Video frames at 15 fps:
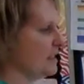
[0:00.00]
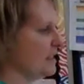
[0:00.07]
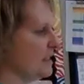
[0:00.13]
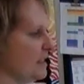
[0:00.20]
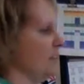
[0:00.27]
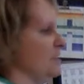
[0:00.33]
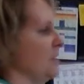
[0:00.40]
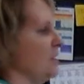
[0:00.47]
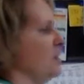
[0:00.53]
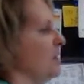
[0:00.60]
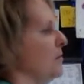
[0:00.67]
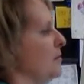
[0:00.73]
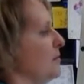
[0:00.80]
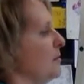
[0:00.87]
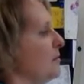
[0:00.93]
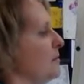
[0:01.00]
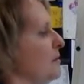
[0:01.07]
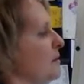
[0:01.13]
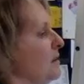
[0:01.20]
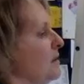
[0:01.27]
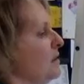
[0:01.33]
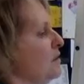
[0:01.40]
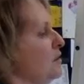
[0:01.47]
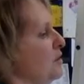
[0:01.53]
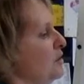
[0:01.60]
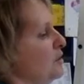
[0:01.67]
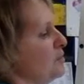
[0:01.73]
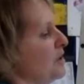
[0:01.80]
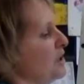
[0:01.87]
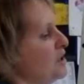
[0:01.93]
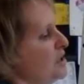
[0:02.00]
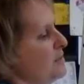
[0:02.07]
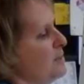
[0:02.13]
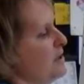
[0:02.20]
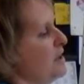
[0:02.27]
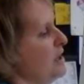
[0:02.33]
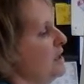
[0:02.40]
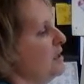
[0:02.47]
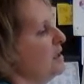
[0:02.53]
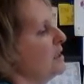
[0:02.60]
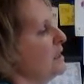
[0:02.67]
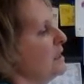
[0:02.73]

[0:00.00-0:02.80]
There's the little toothbrushy part.